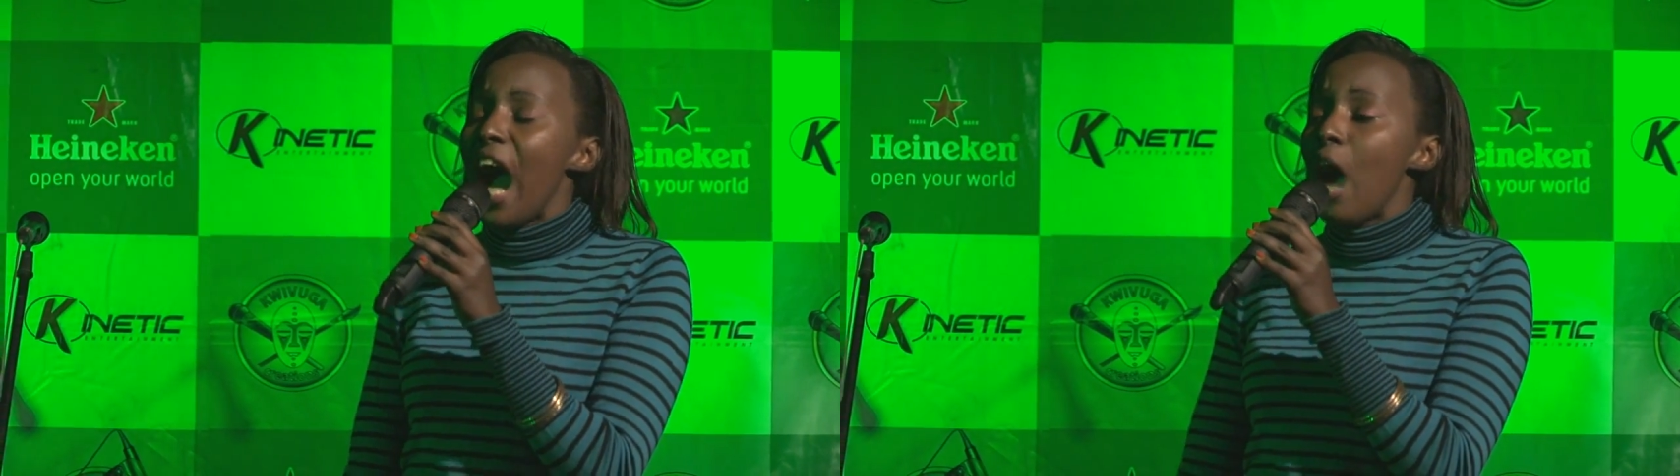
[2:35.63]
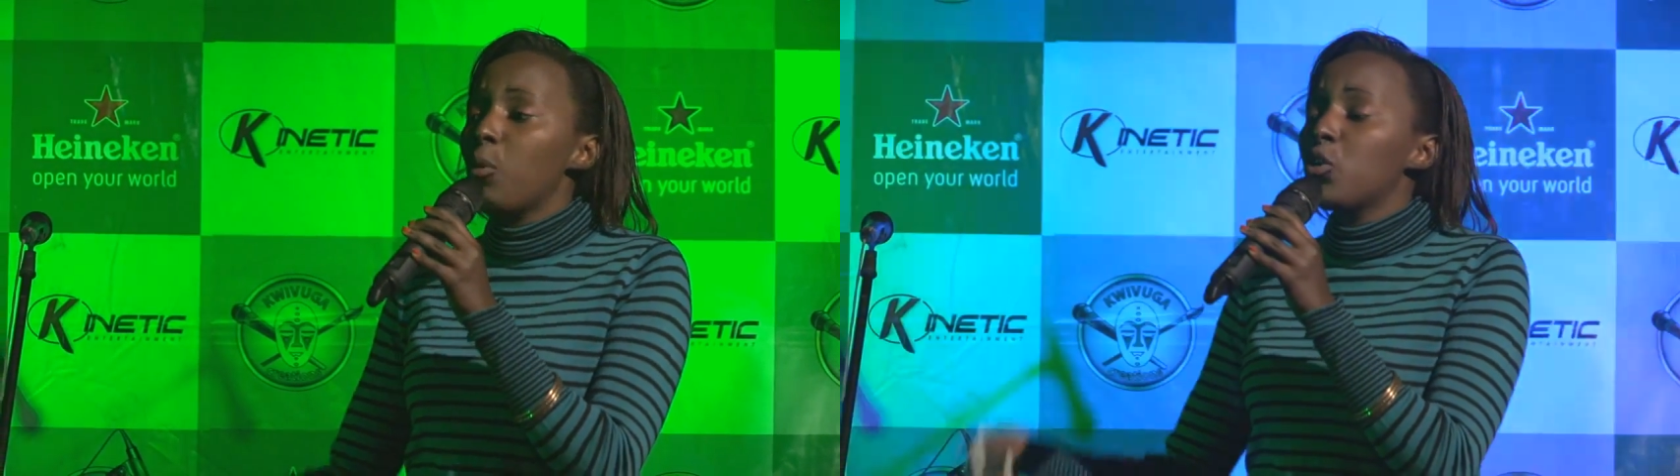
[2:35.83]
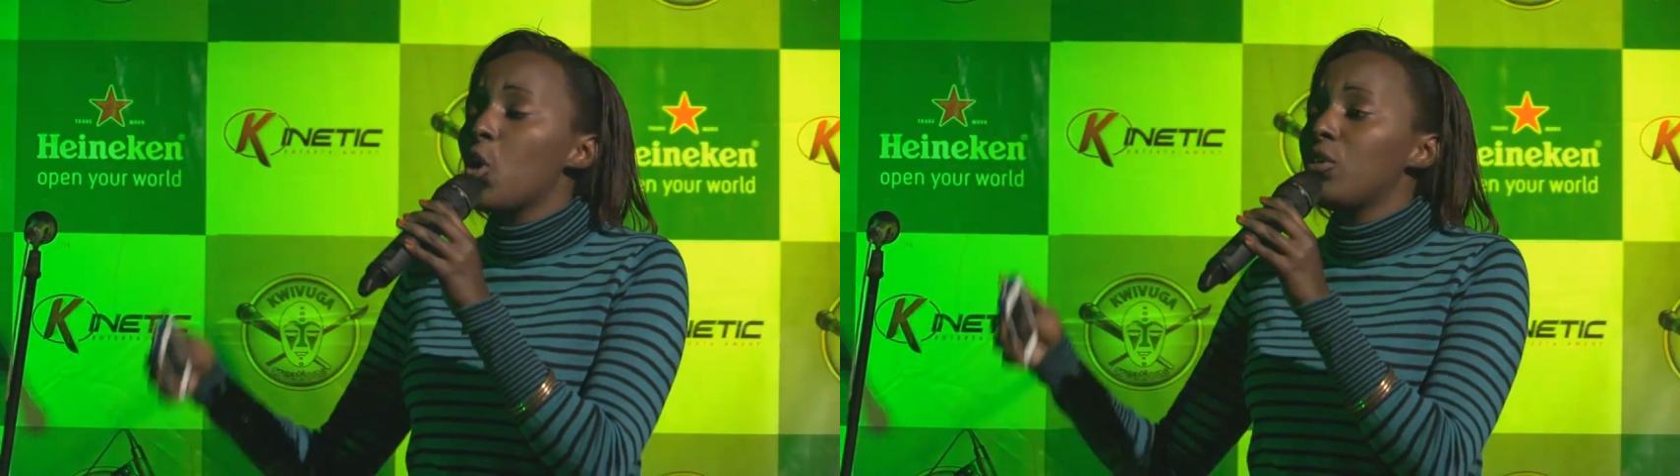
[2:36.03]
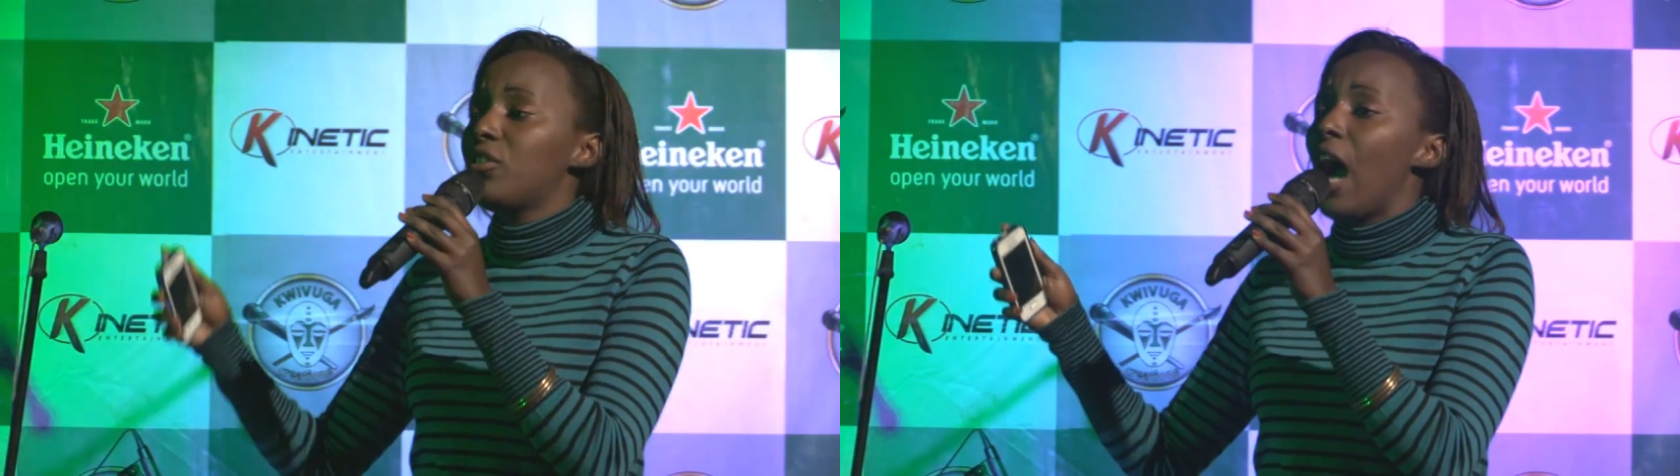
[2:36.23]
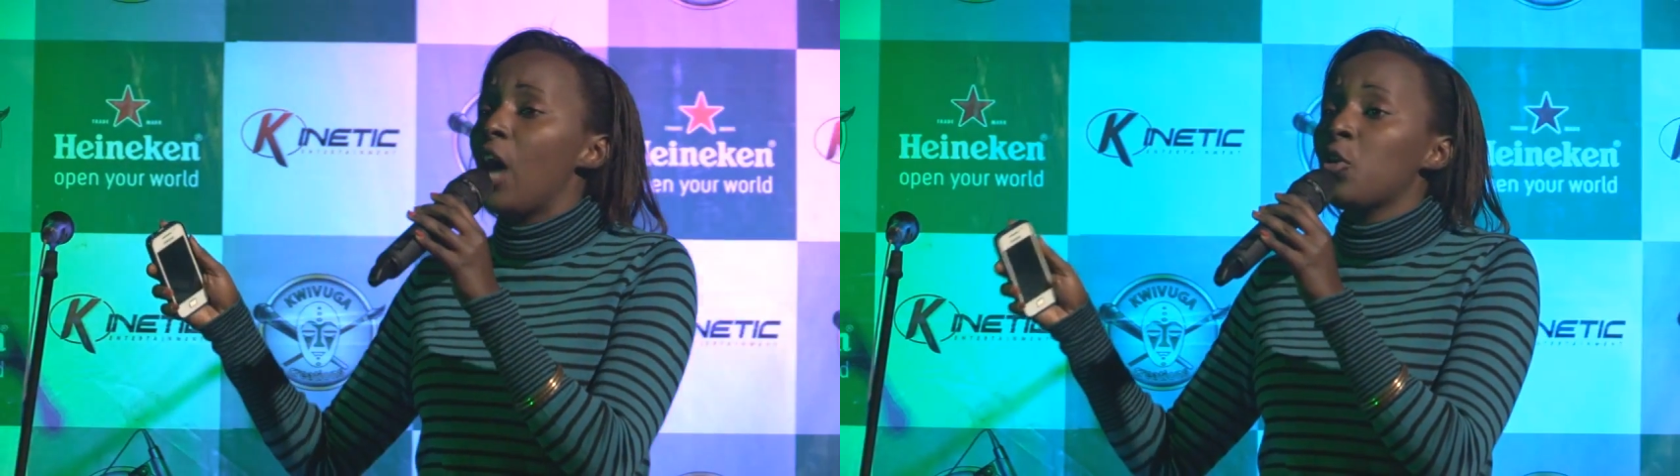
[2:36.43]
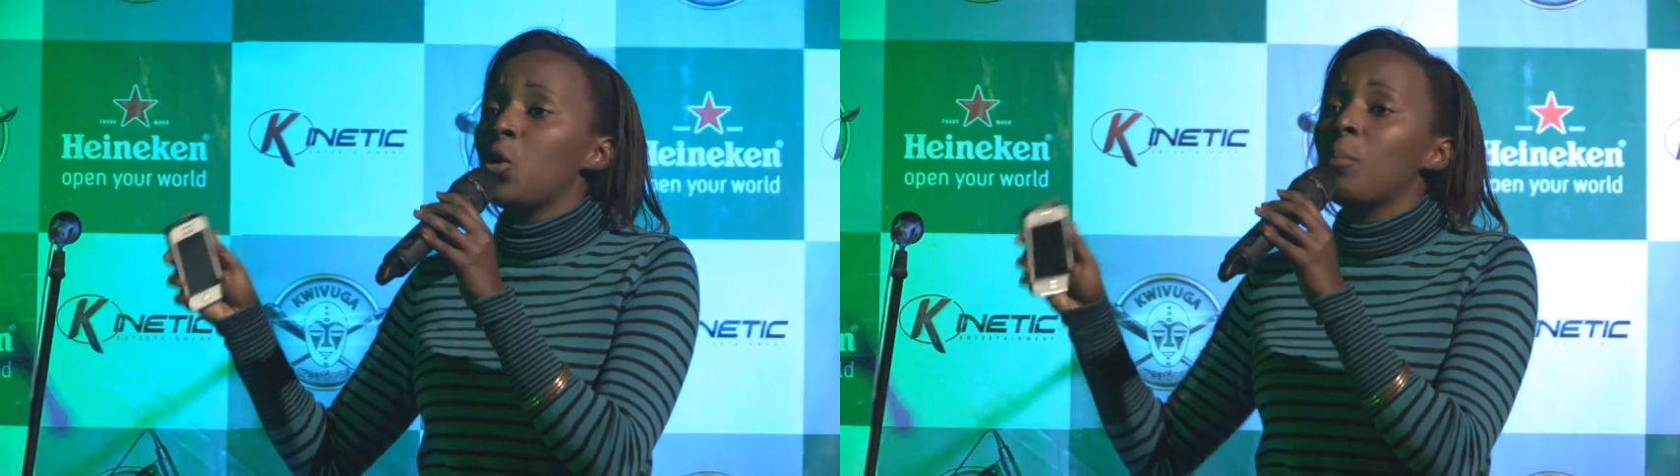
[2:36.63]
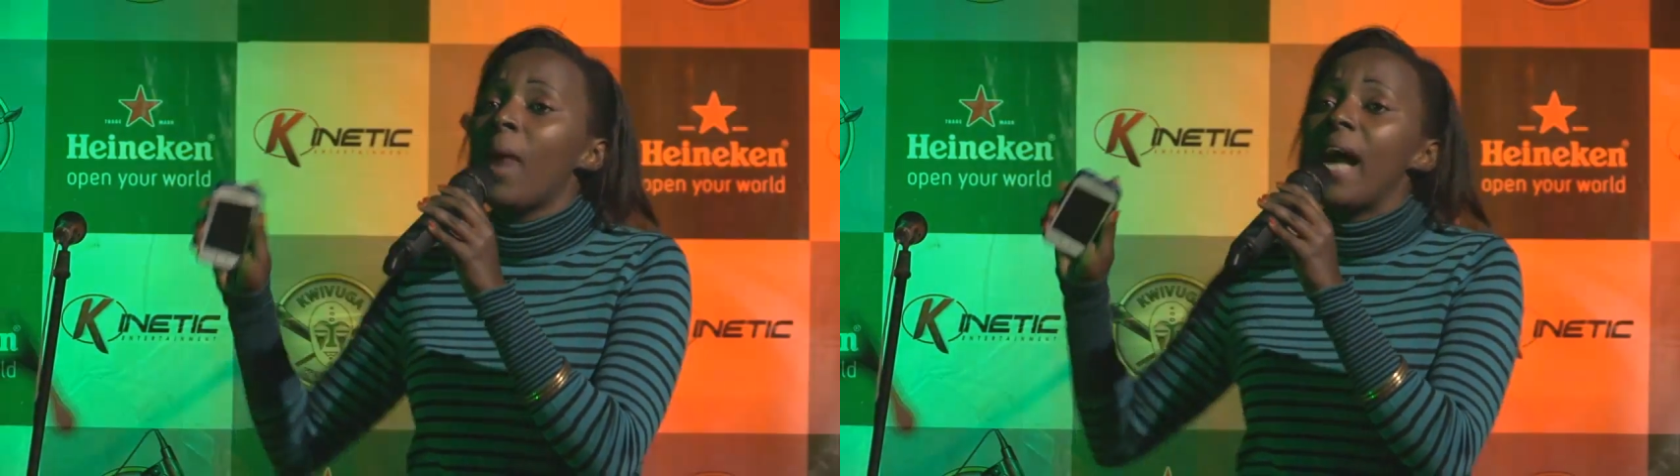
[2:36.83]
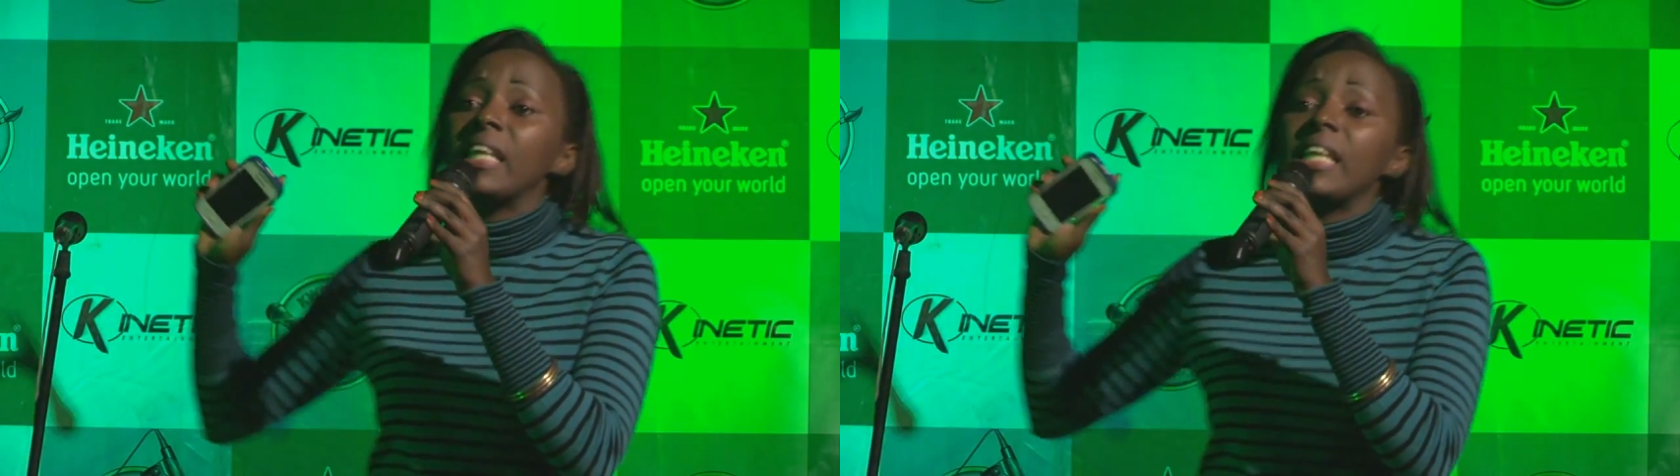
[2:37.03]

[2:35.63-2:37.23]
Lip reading: I would go down on my